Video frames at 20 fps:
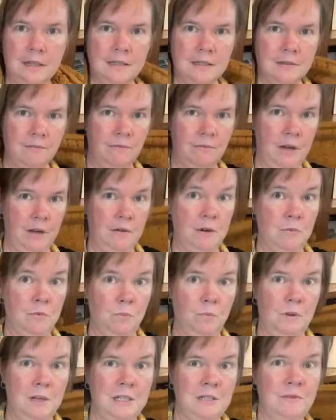
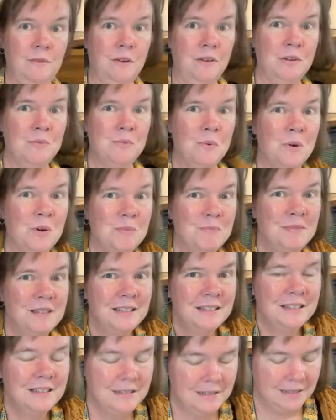very warm.
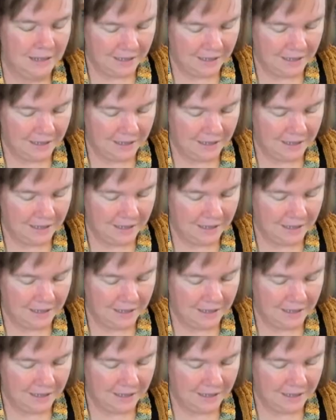This is